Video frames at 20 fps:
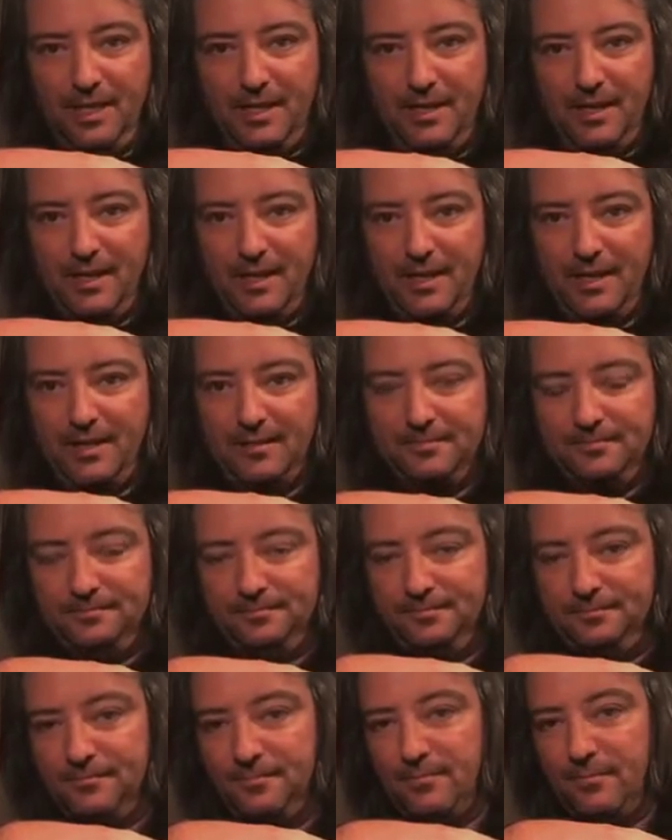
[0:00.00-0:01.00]
The
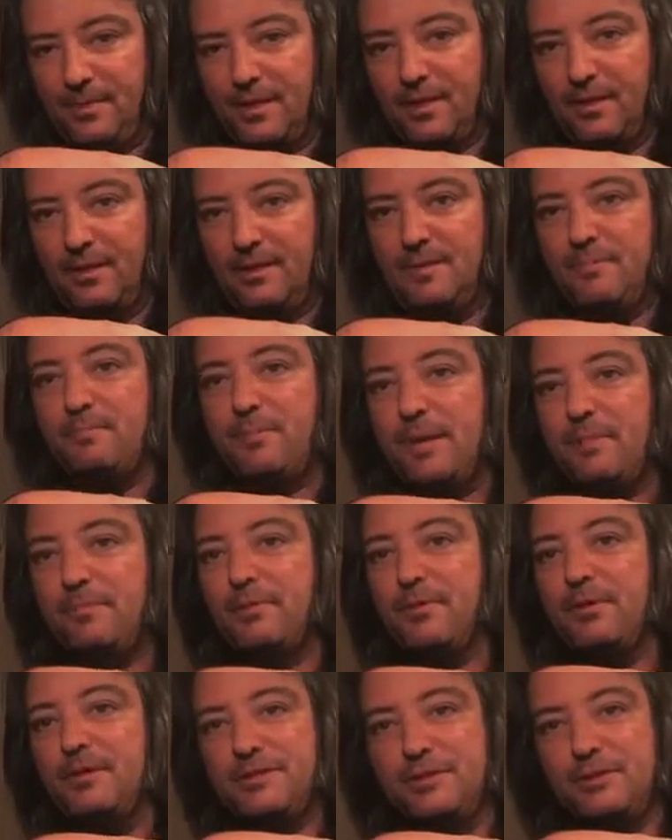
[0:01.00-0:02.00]

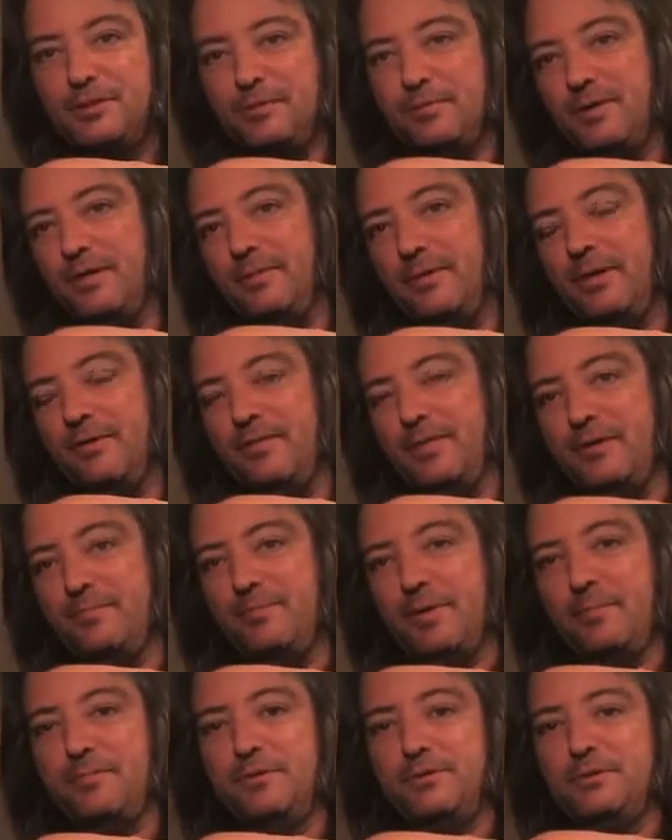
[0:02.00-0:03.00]
bumper is a 2 millimeter
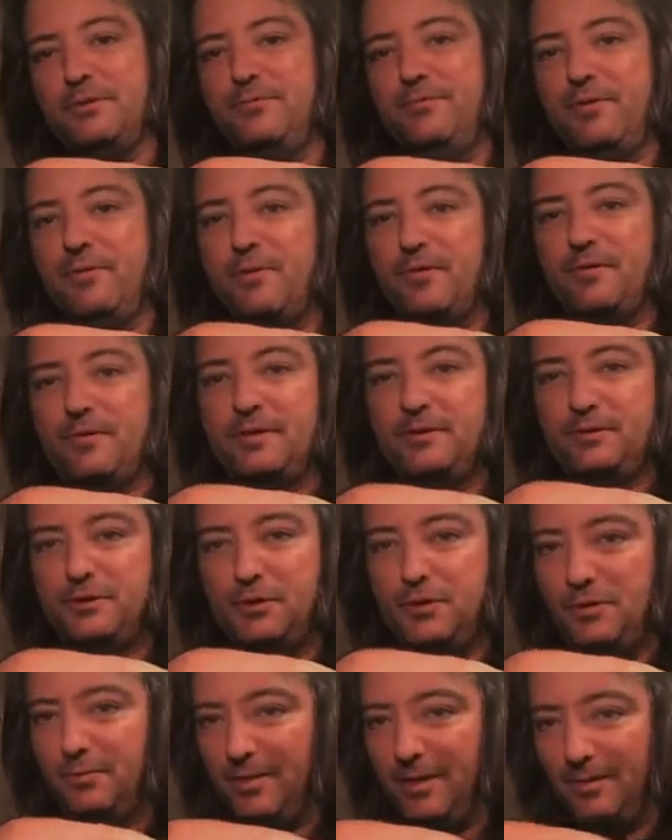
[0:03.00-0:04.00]
thick bumper, so if you want to
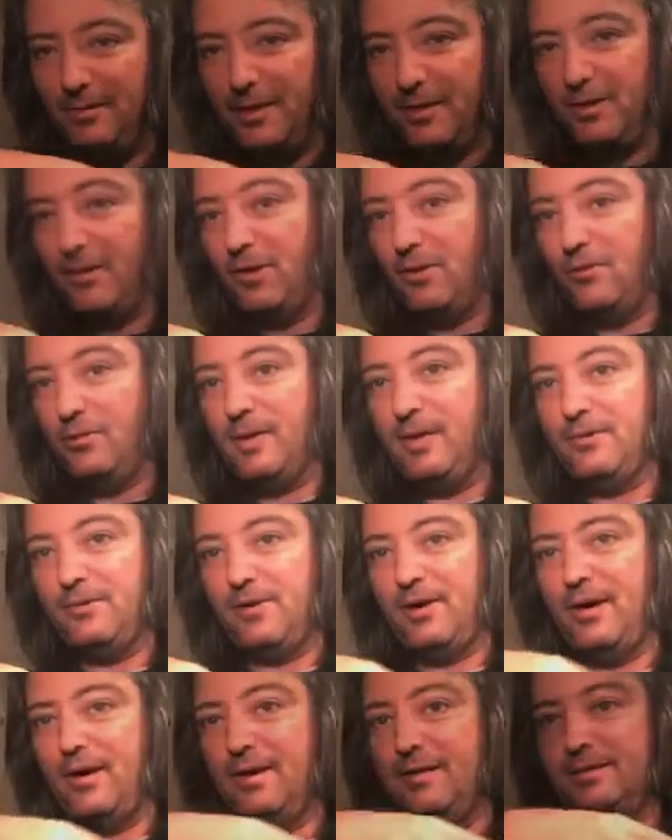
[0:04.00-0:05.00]
run 2 millimeter all the
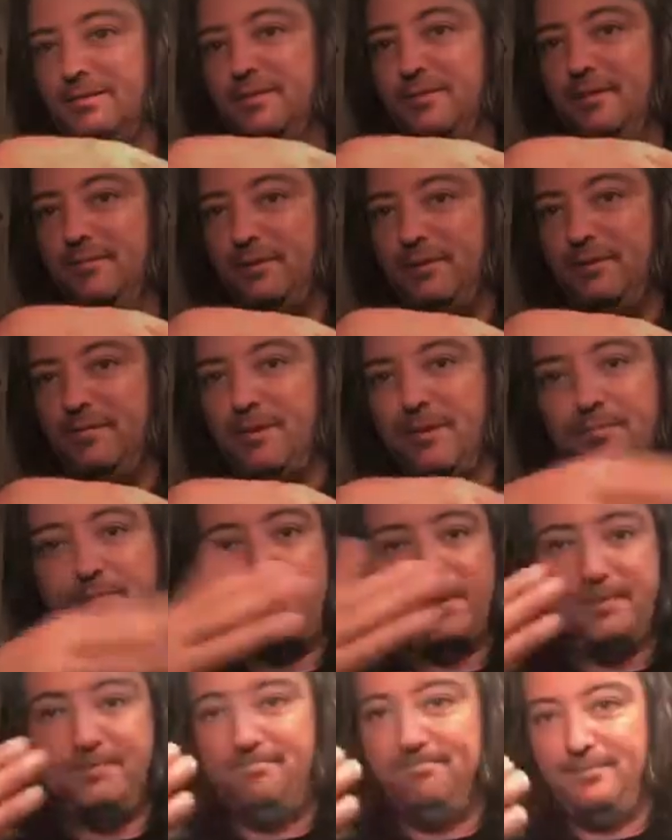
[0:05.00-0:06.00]
way across and put the
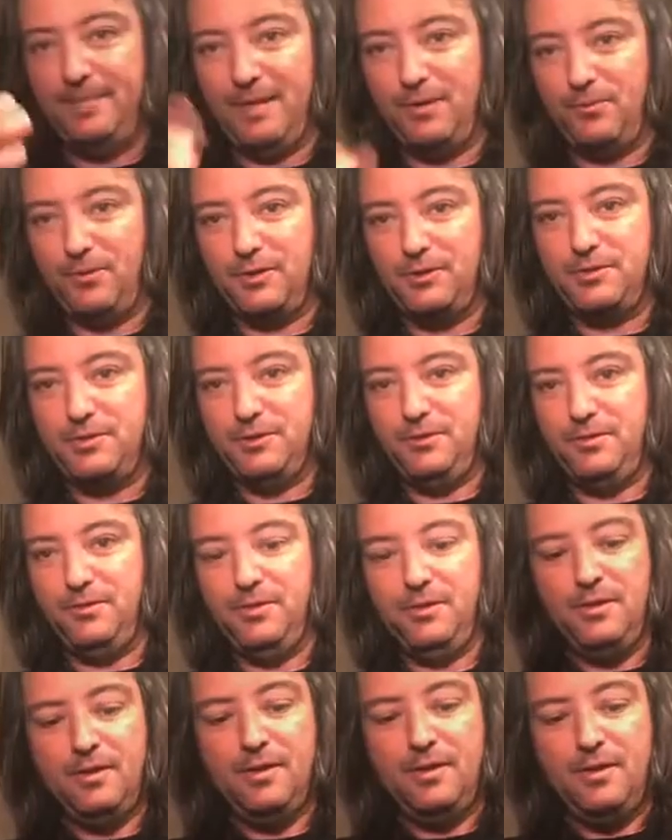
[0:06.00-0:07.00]
bumper in, that works
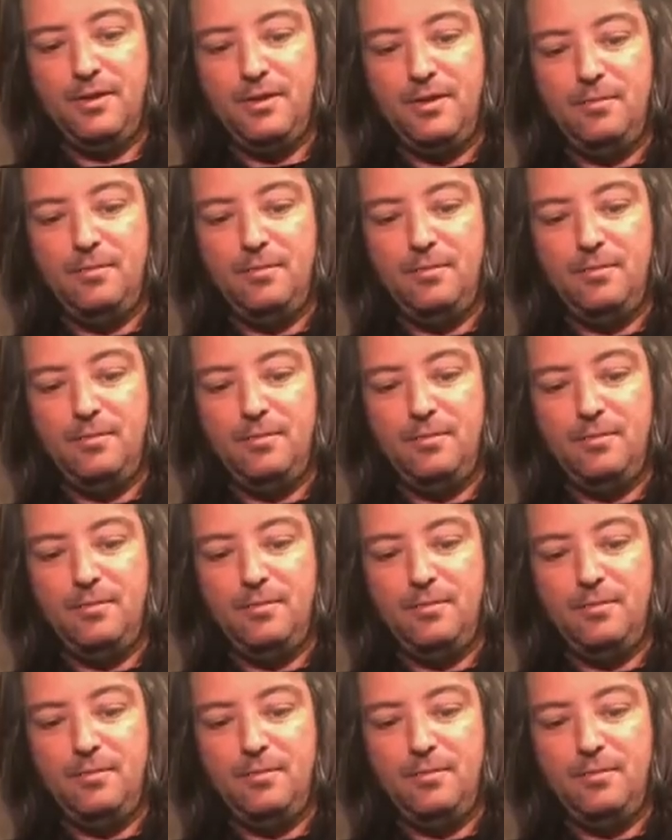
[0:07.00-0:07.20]
too.